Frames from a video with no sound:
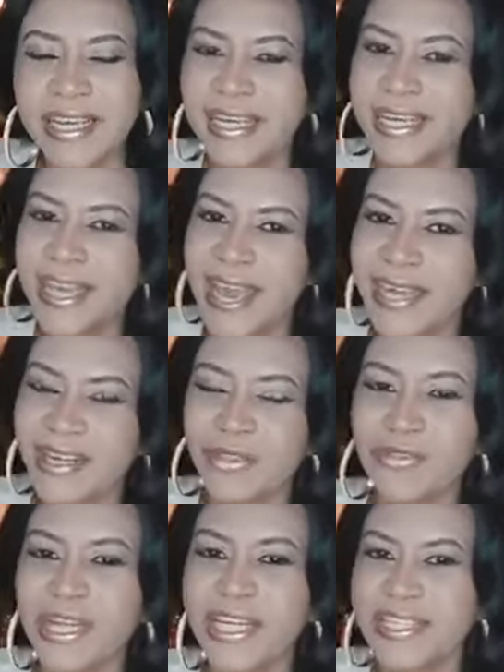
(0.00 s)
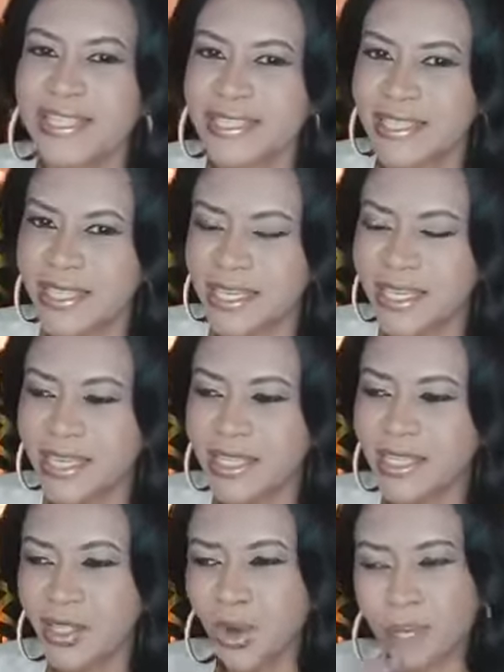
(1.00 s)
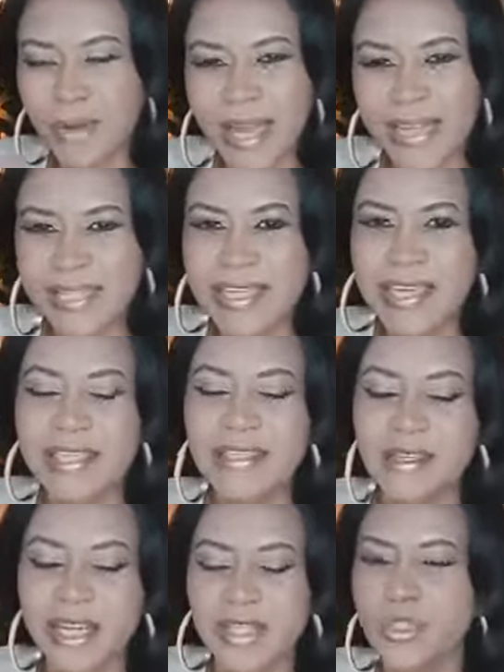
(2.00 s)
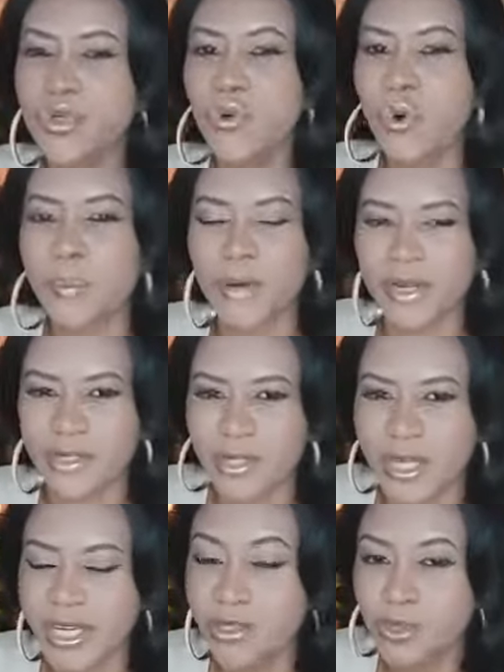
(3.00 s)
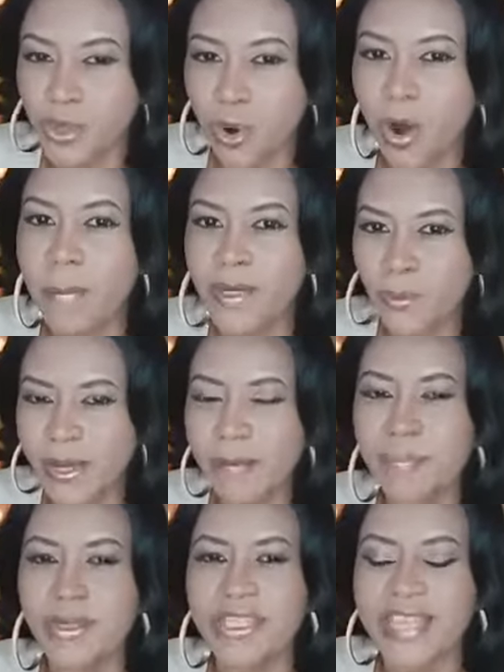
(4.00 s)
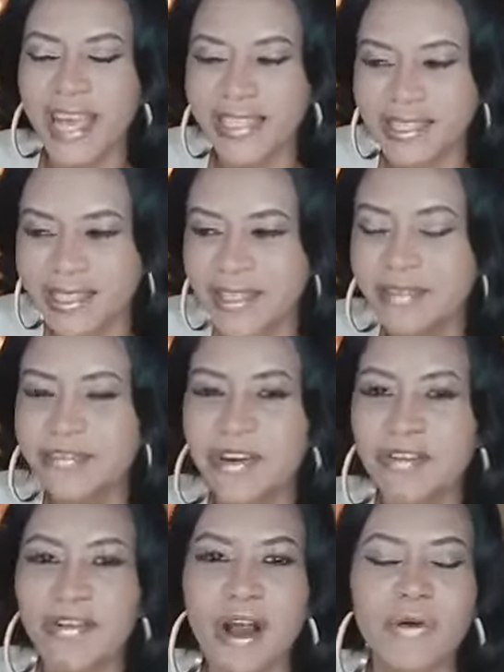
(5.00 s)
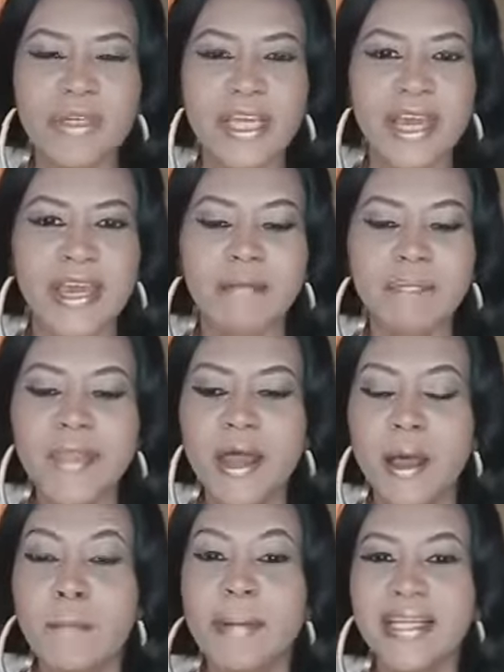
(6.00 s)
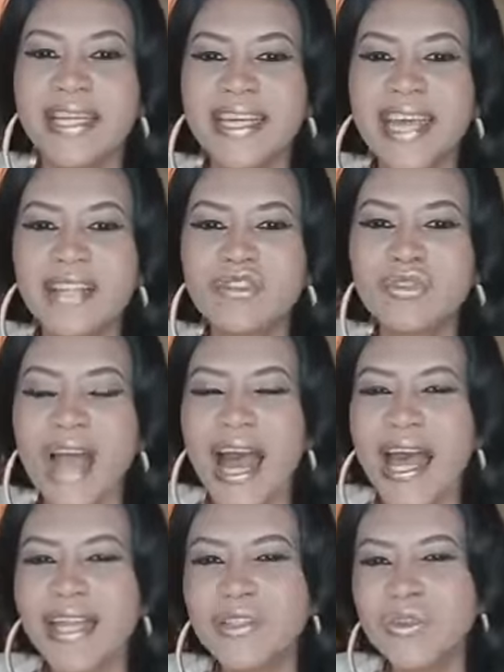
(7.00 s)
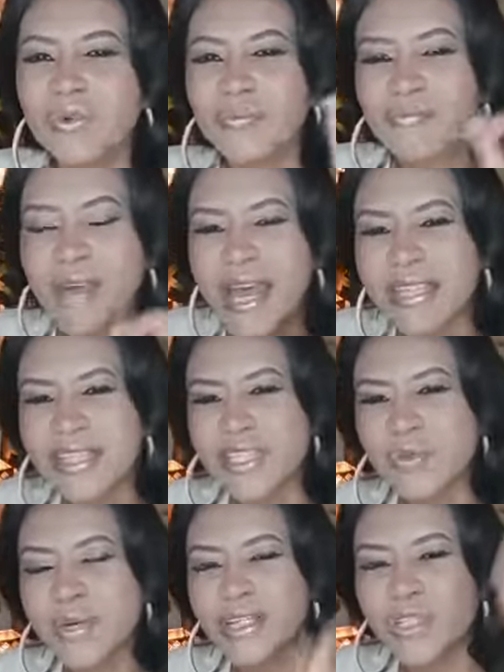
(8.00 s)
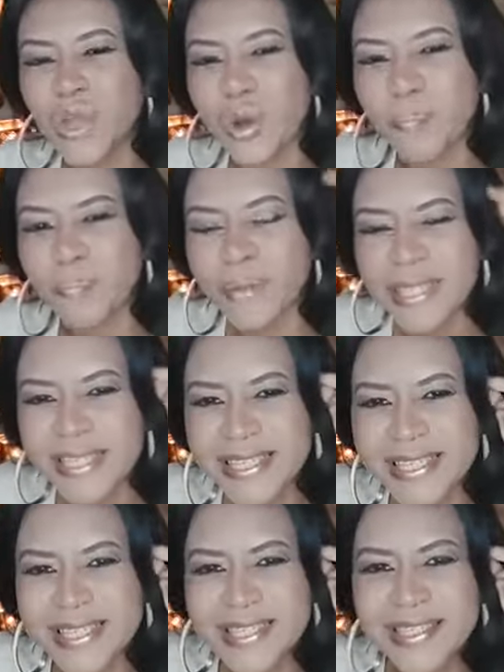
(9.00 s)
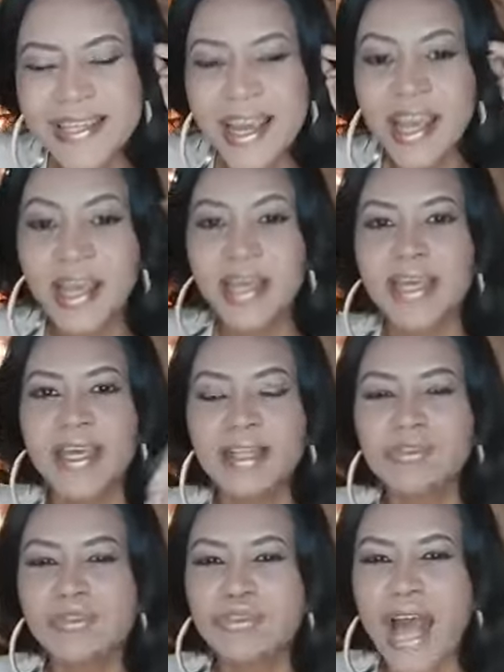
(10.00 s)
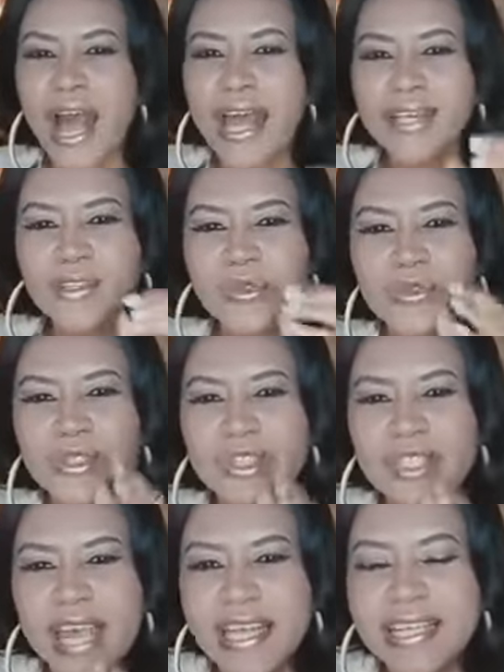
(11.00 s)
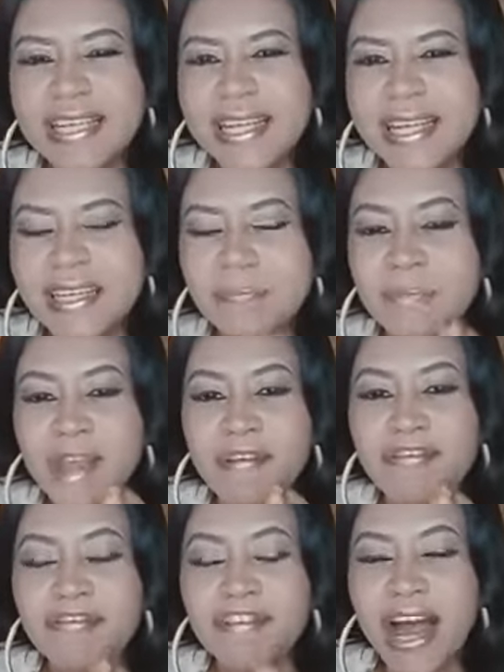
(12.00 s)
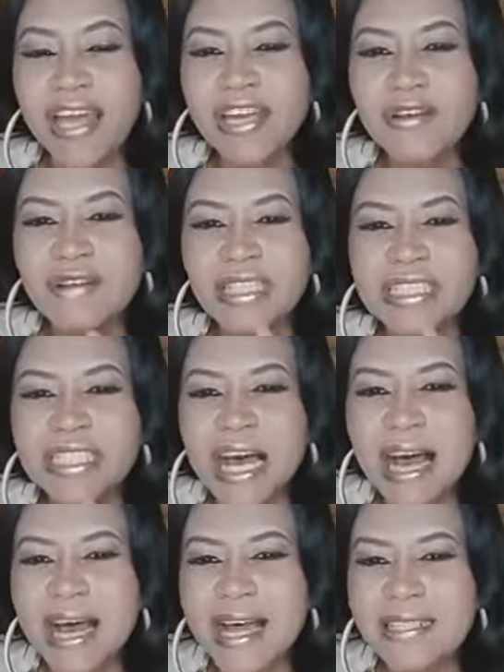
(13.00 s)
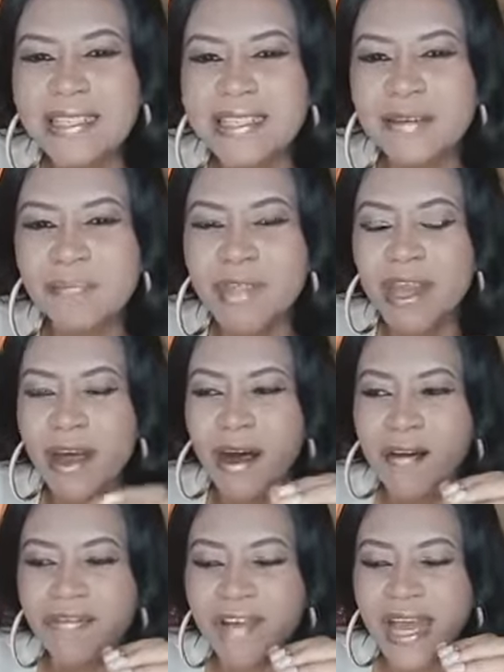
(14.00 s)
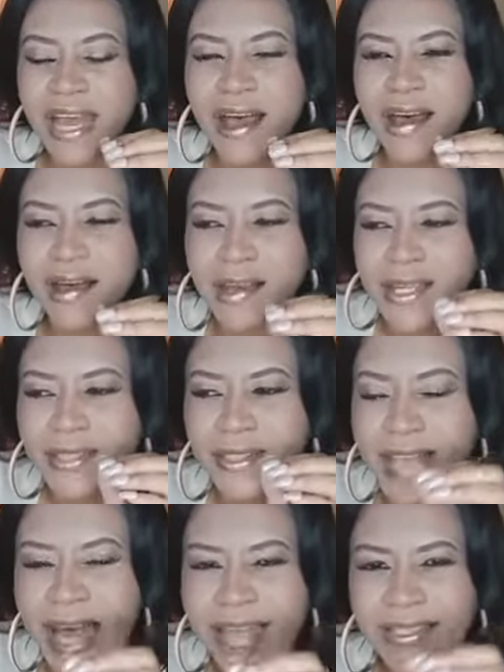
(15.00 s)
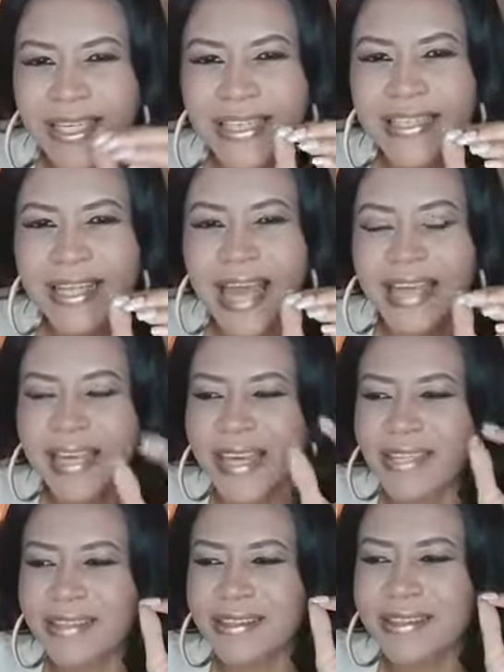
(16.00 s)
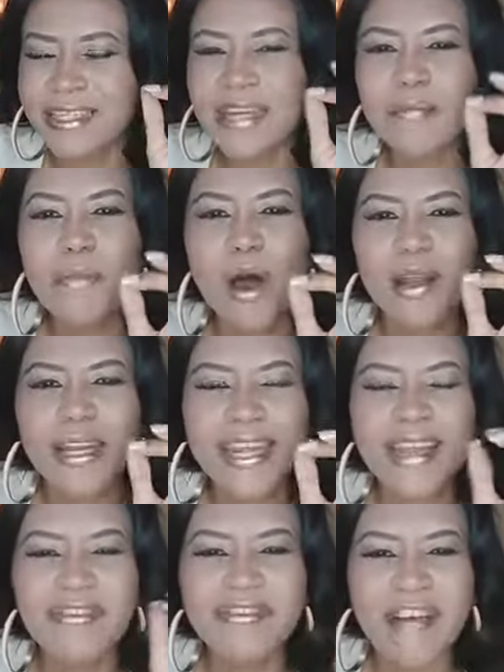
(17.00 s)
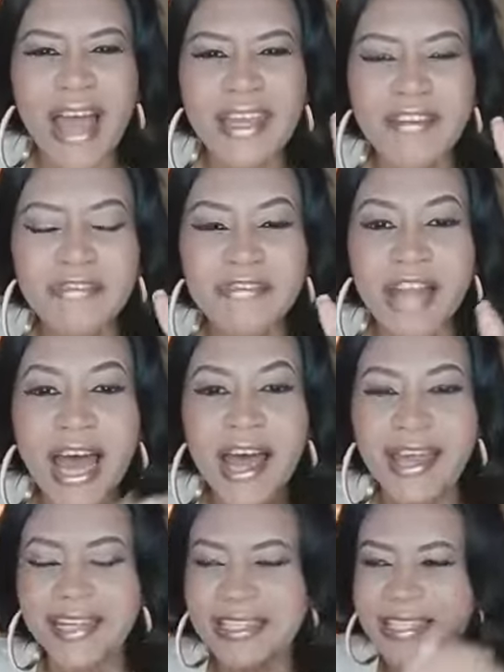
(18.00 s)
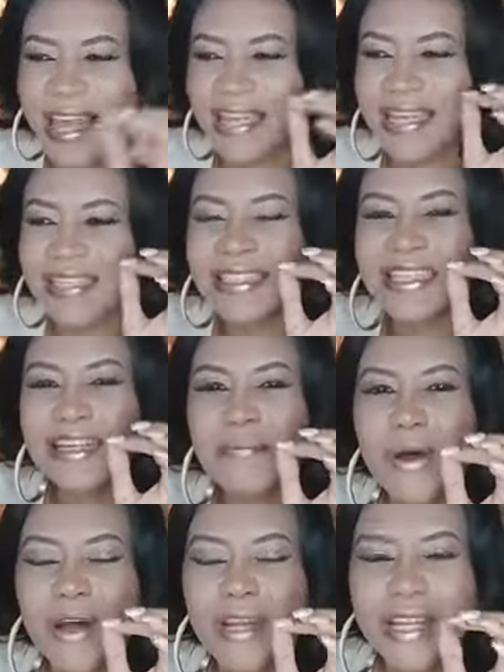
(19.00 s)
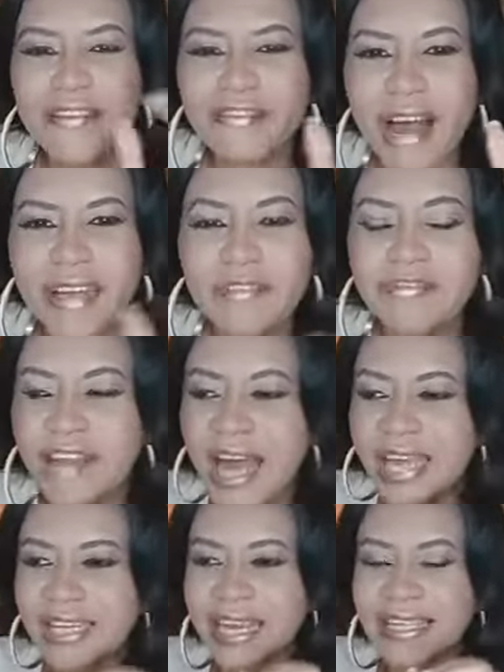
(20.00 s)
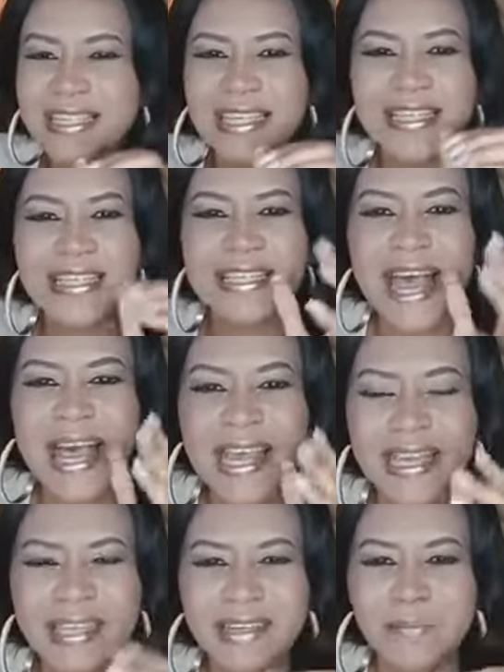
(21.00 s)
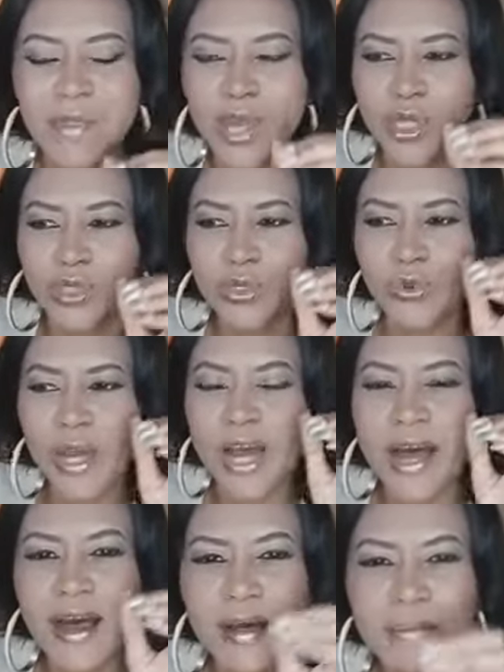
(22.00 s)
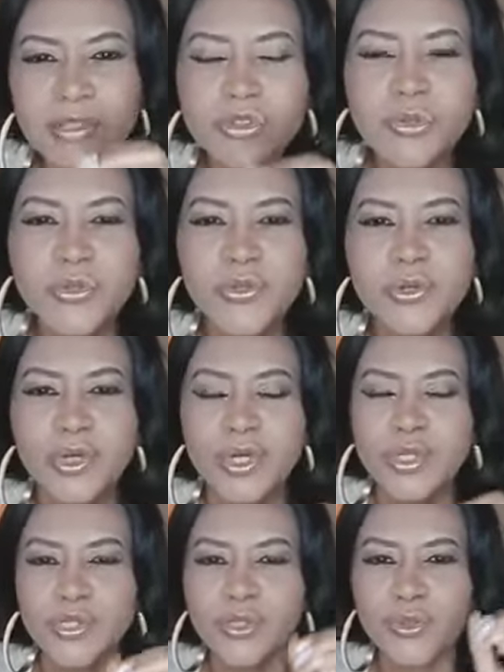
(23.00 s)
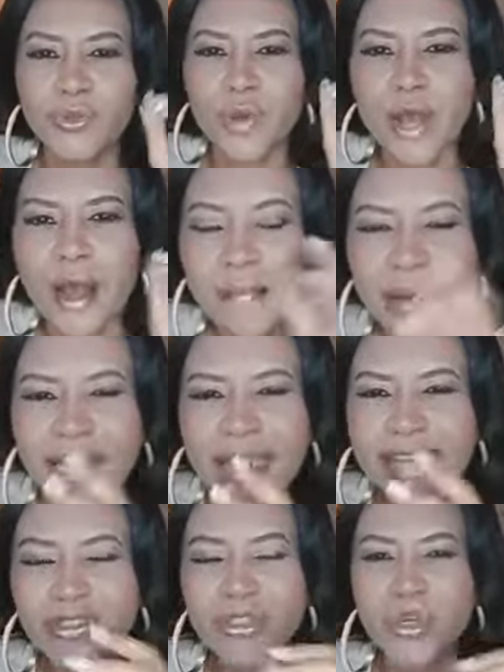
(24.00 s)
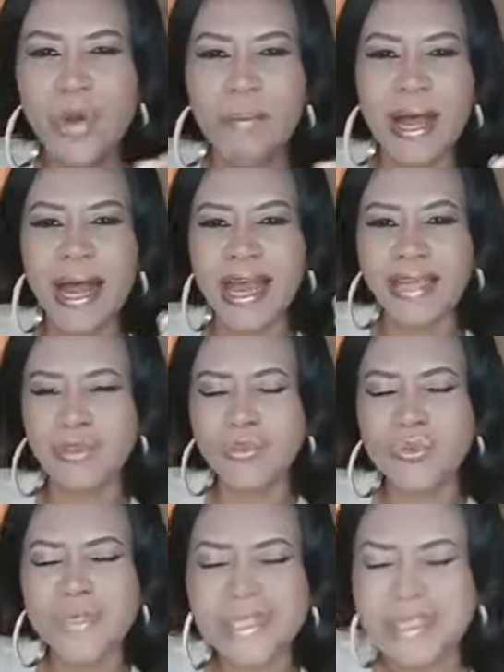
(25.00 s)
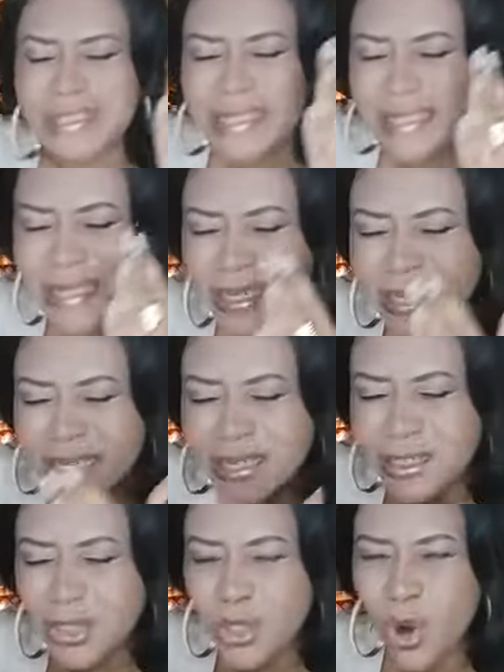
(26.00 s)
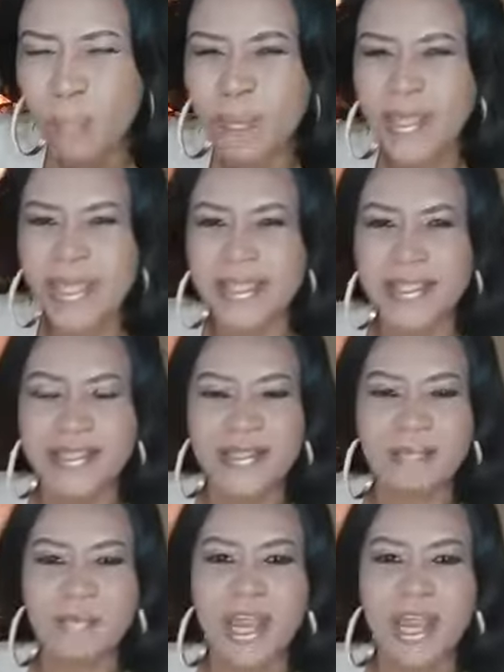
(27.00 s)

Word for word: He cannot really steal your blessings unless you open a, a door. But we are protective around here. But he can try to mess with your peace he can try to send in fiery darts of uh, that it's like a demonic firefly. It's like a demonic firefly that is assigned to come into you, to, to come against your mind, to steal your peace.